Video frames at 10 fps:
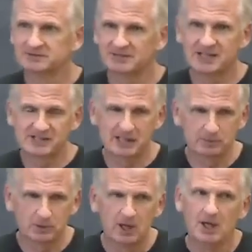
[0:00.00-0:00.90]

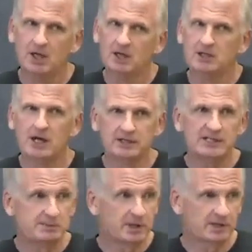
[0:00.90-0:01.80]
example. Not
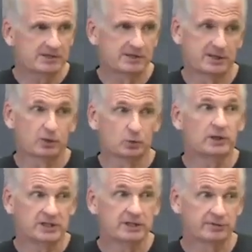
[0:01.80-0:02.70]
least because they're
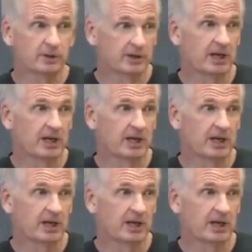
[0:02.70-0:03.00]
really different.